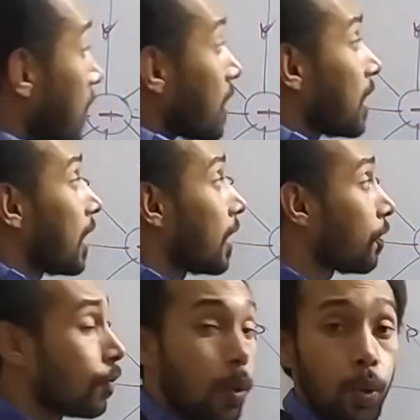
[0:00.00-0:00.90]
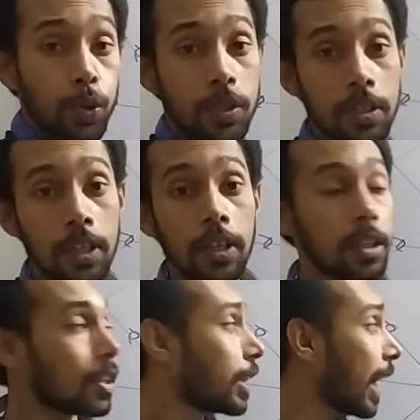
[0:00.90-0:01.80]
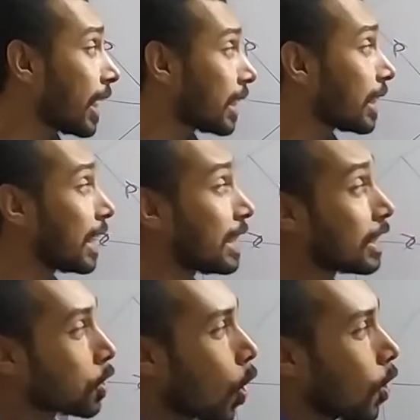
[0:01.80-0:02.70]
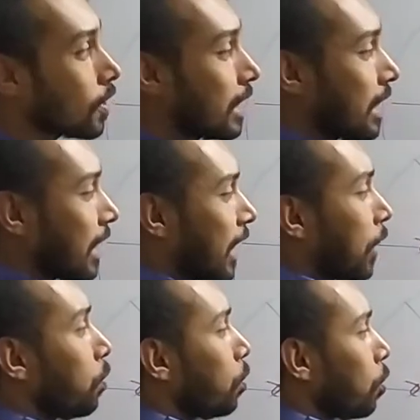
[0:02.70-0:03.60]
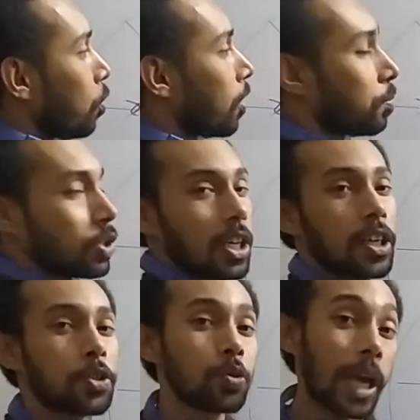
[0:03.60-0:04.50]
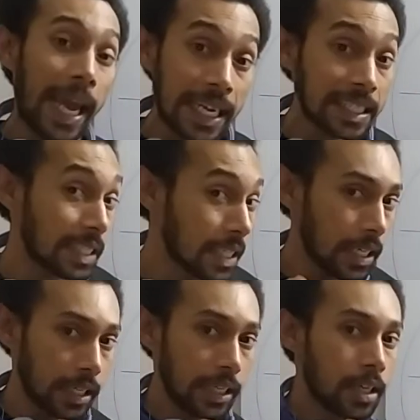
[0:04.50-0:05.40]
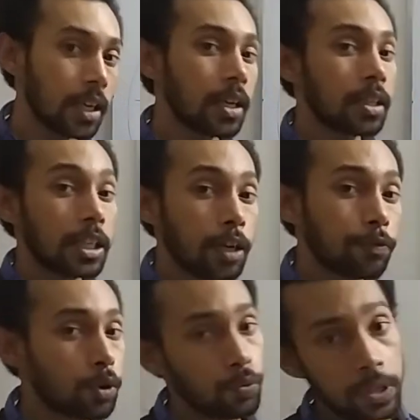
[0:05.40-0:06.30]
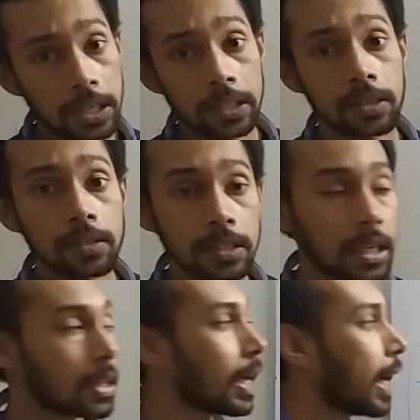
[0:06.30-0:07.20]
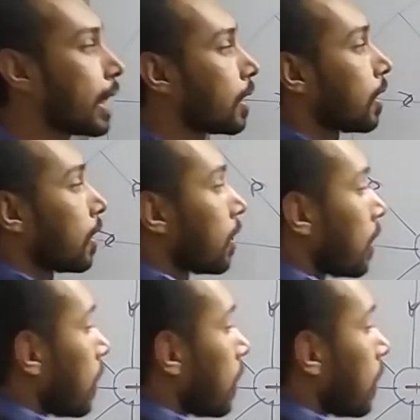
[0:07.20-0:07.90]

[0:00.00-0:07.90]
this is the force that is causing Q coulomb charge to accelerate. Therefore, we can say that